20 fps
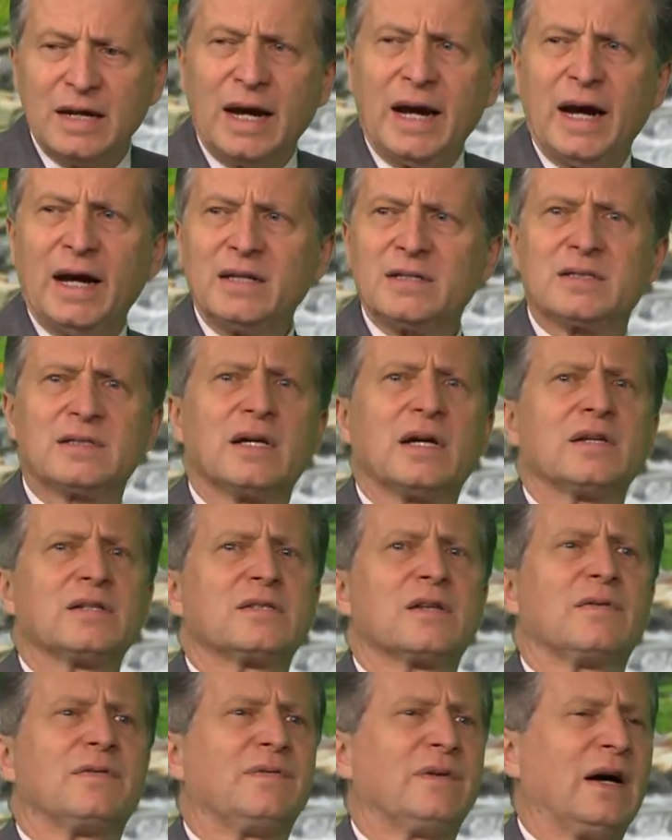Dad
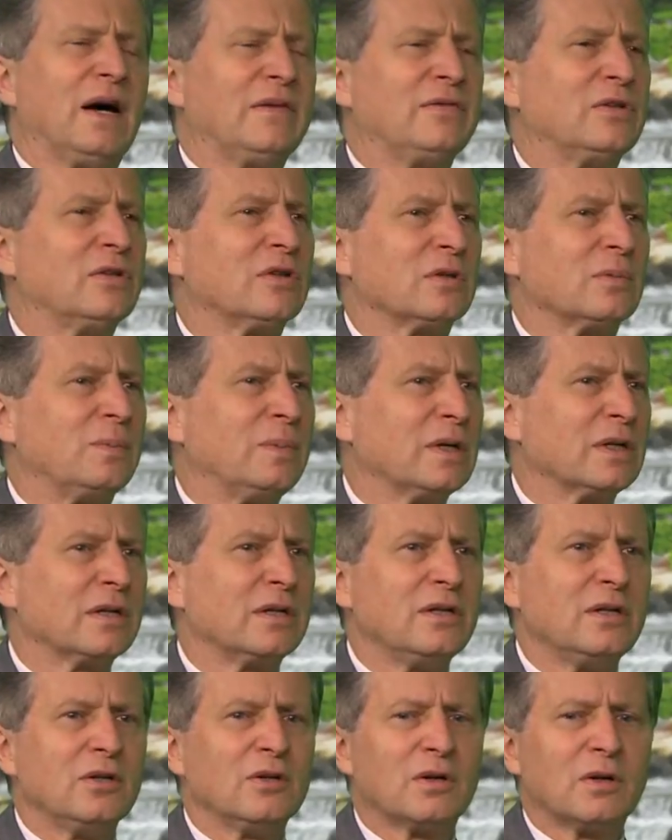says to 5-year-old
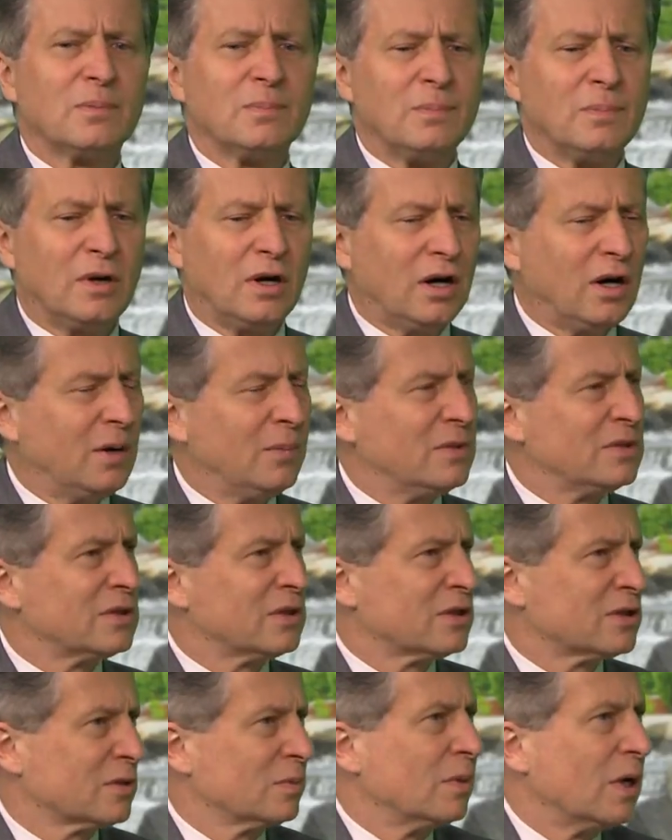Billy, your mom is
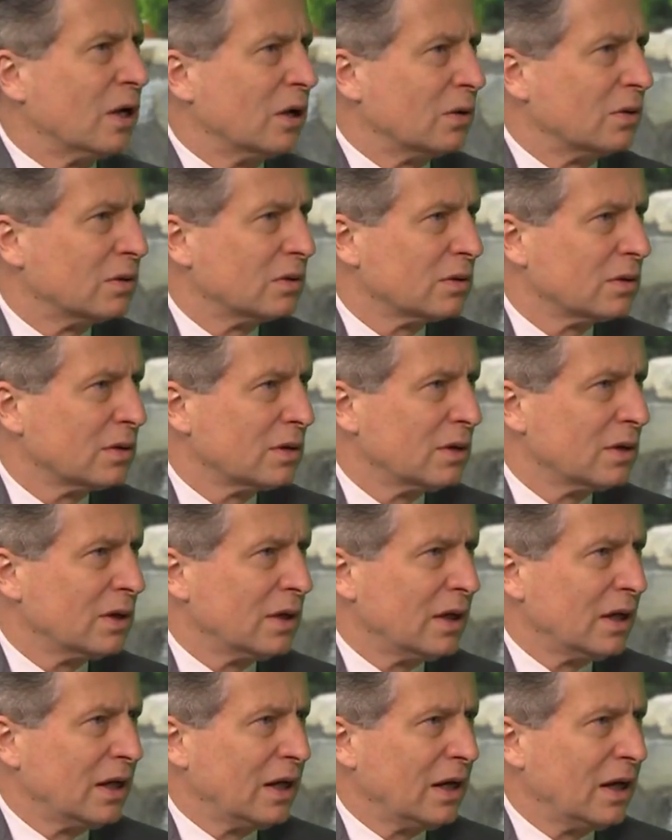a schmo.
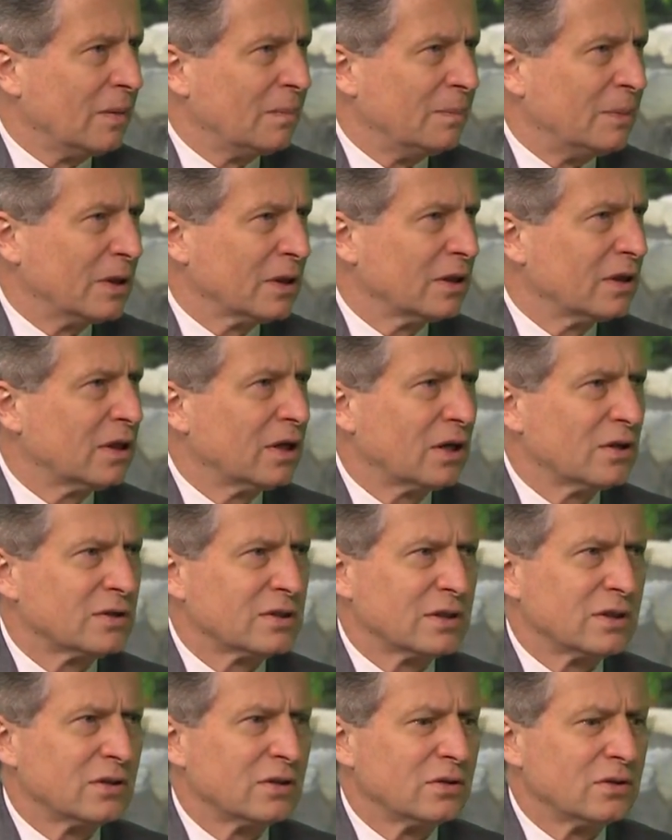And Billy
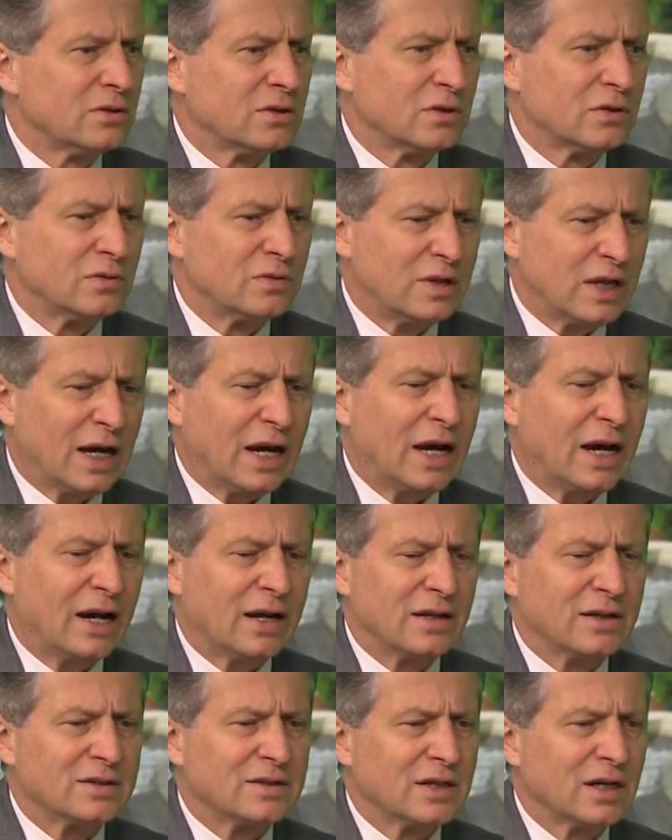goes to
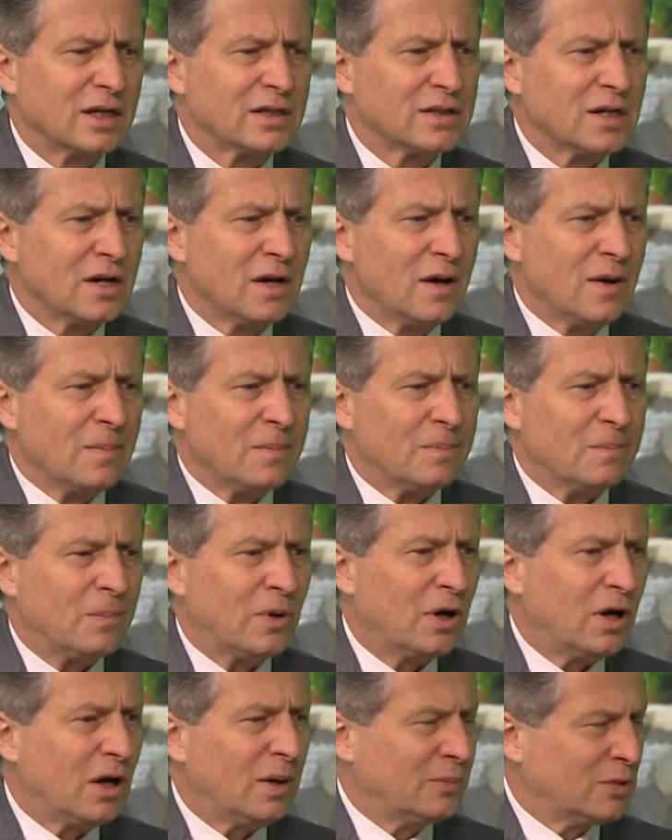Dad and says,
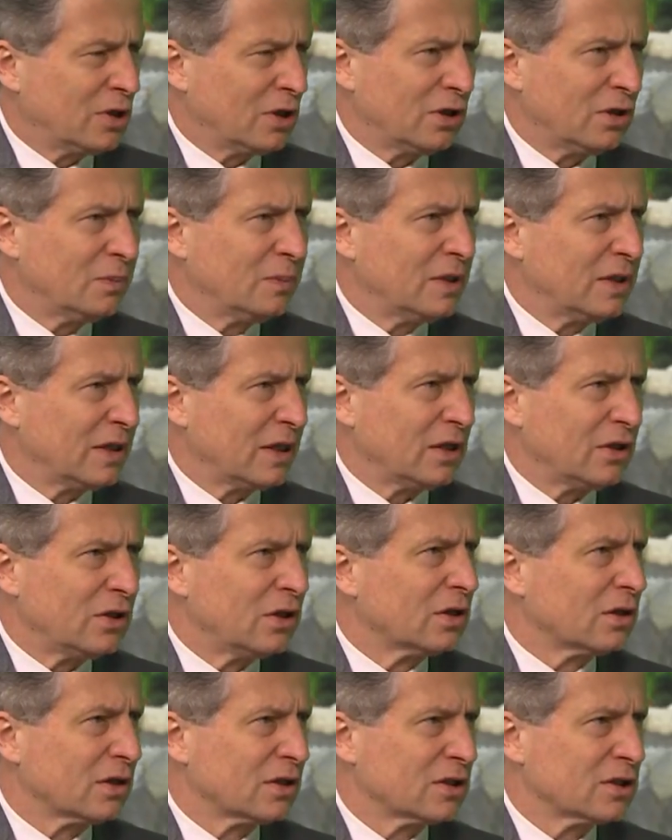mom told me that
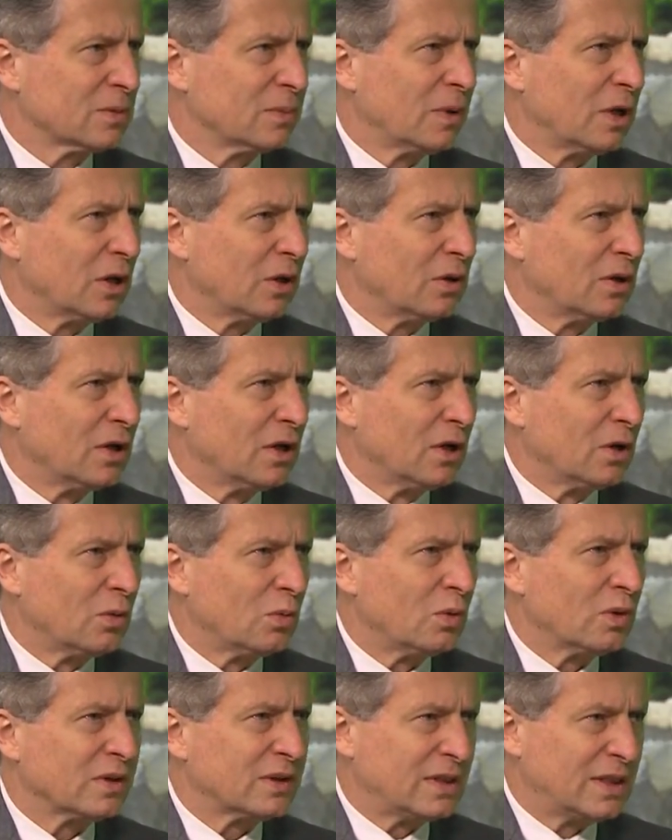you're a schmo.
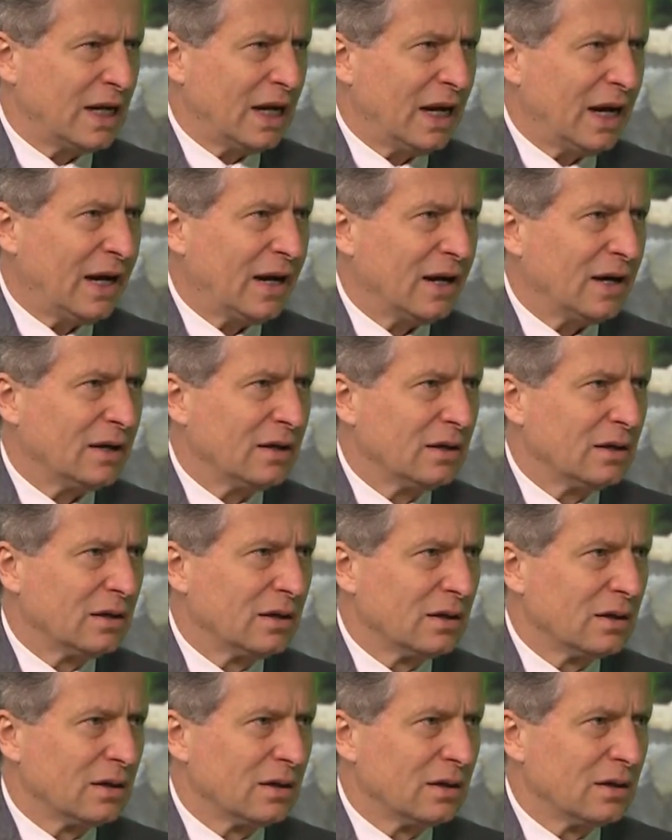Well, Dad,
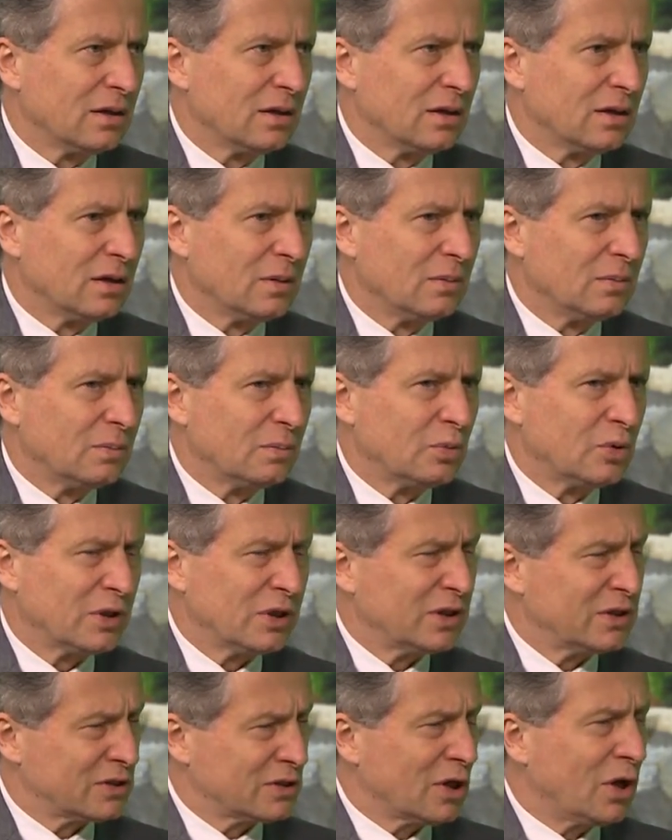
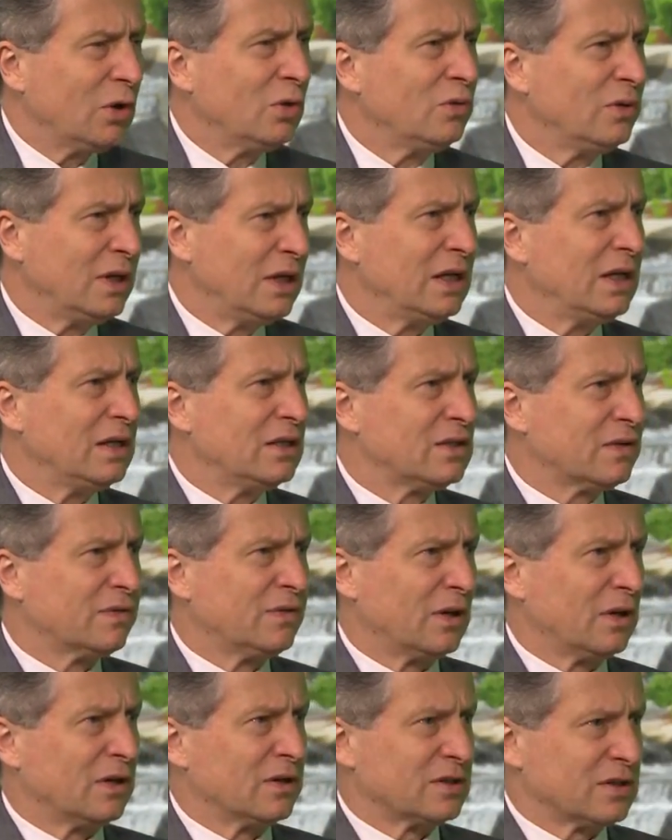putting his own needs
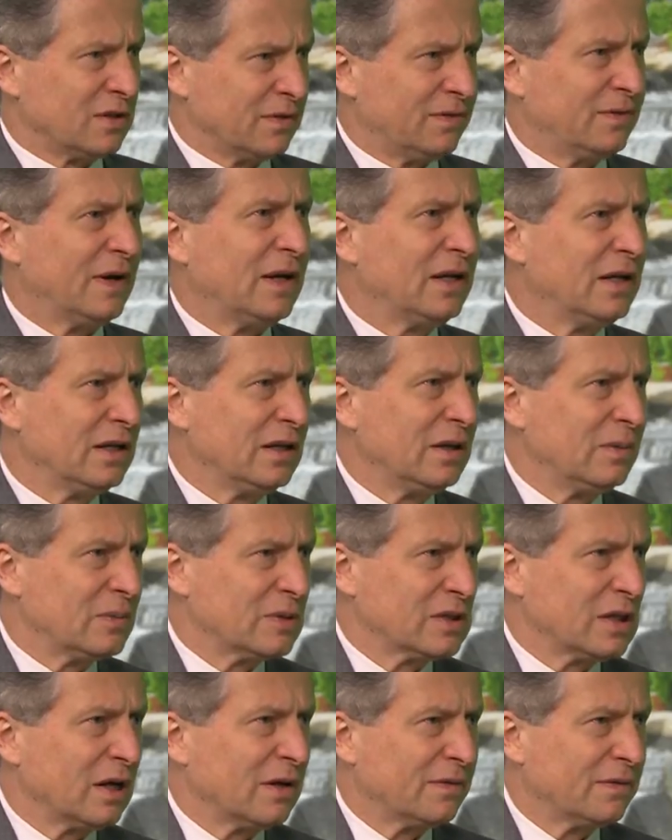first, defending
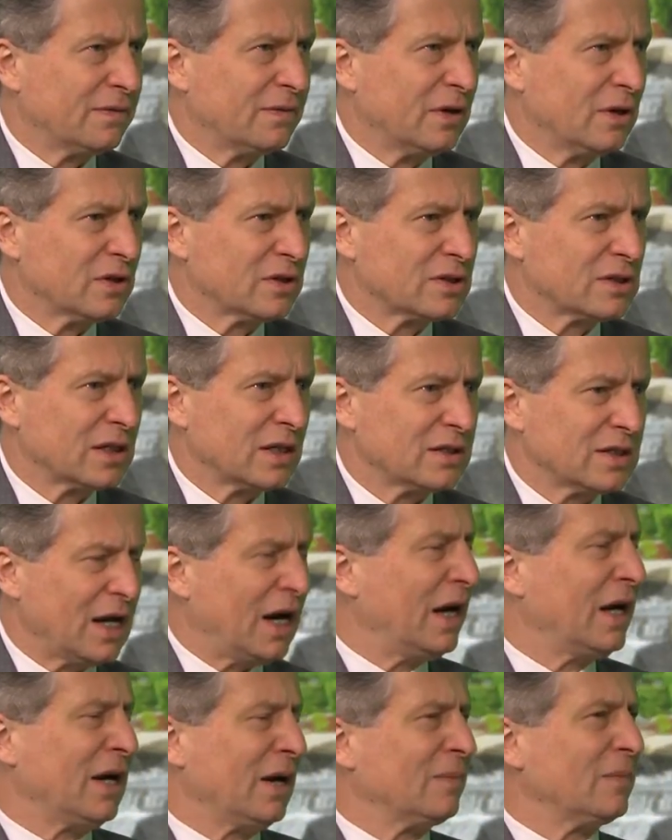himself first, says,
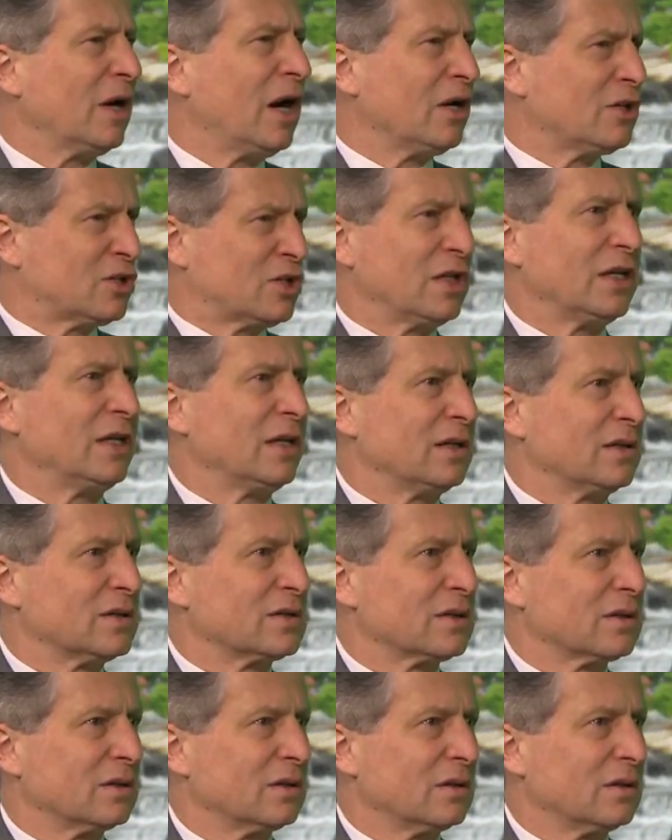I am not, she
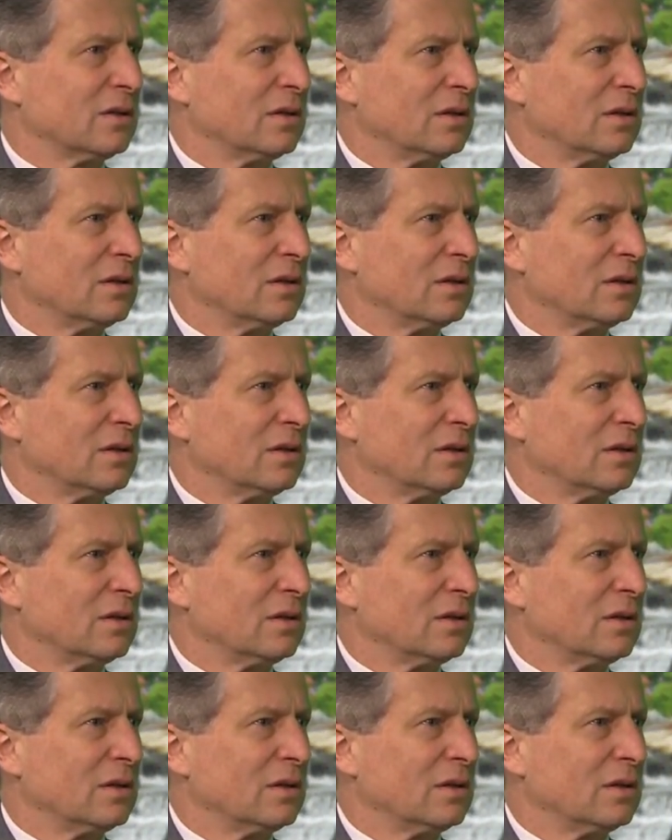is.